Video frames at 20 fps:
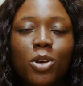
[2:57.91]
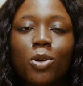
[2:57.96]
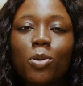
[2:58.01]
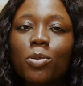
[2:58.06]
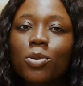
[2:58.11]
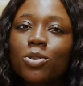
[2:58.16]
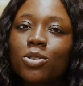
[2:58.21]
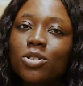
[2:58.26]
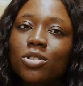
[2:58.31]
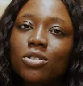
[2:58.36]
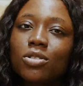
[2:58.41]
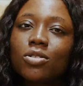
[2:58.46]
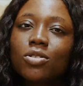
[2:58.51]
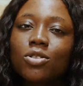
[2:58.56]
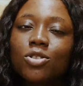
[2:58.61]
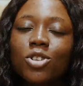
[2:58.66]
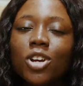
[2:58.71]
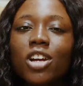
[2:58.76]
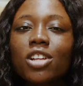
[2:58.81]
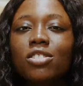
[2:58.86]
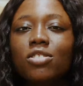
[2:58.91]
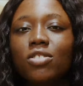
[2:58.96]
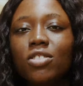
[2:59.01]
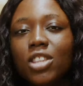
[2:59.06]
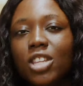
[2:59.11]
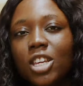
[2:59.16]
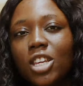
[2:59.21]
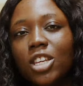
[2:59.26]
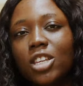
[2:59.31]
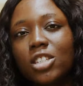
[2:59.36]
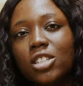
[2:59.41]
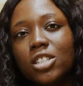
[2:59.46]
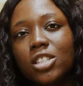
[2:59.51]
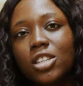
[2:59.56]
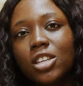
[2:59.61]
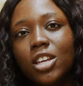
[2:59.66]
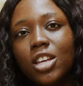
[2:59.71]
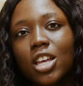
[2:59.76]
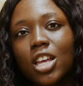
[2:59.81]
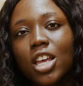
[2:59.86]
Be open to trying new things
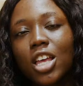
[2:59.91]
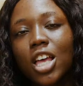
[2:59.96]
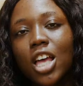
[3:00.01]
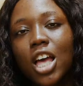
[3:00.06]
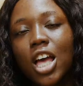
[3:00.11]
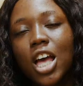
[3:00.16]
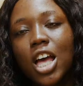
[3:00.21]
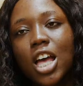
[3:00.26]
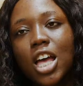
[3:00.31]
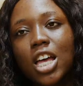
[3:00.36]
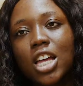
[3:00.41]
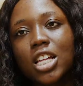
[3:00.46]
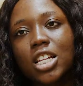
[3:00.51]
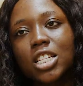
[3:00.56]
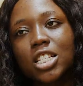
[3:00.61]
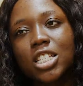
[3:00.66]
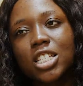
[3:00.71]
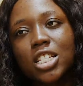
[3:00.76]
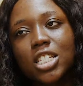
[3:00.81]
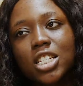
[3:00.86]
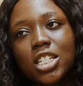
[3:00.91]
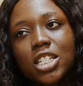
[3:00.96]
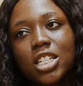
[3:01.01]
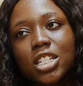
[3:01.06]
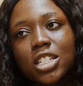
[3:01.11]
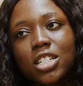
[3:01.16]
and